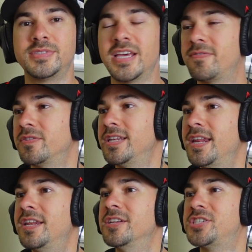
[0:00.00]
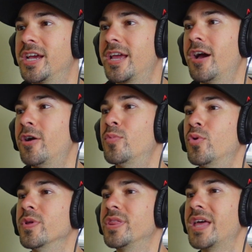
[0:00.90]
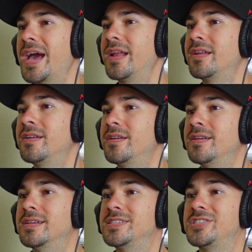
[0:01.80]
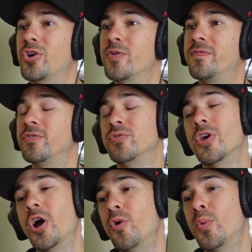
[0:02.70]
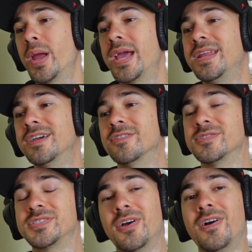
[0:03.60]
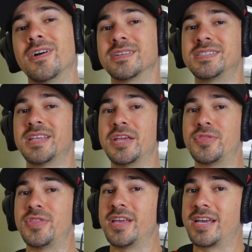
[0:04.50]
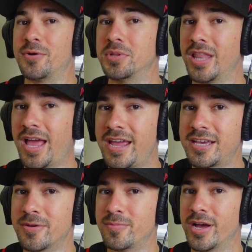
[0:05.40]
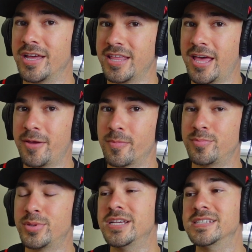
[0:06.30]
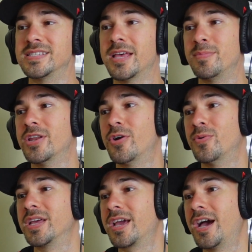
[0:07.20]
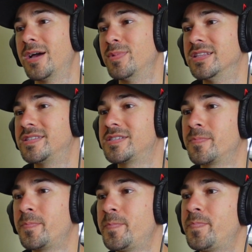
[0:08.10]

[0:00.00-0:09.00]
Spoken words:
Definitely need to check out more of that. So if you know any other songs that you think I would like by them, please let me know in the comments.